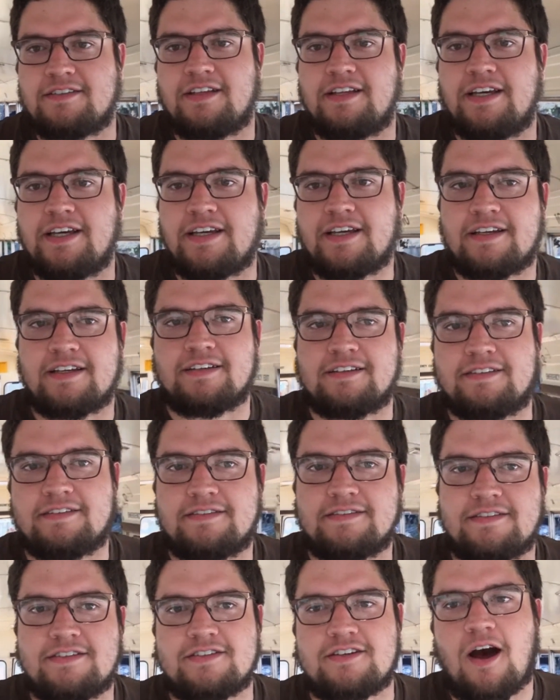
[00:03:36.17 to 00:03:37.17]
like
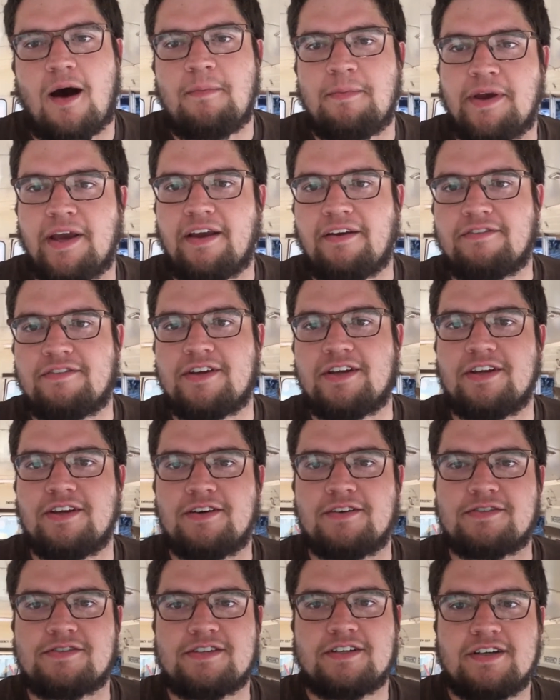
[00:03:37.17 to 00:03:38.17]
stop making
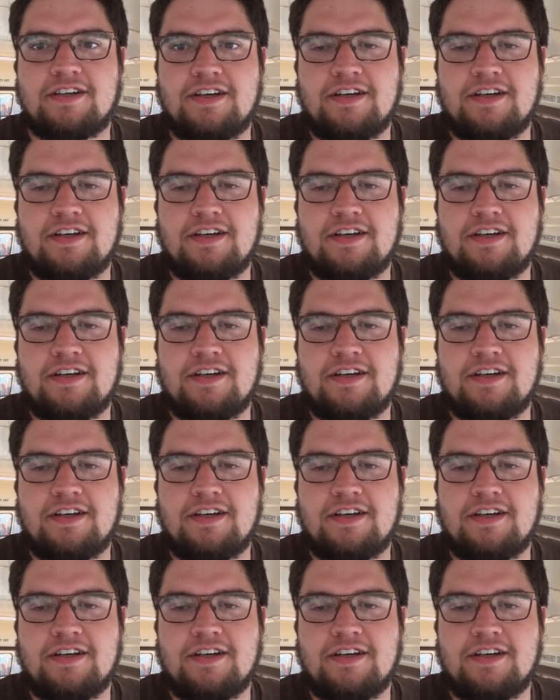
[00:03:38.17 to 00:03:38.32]
videos.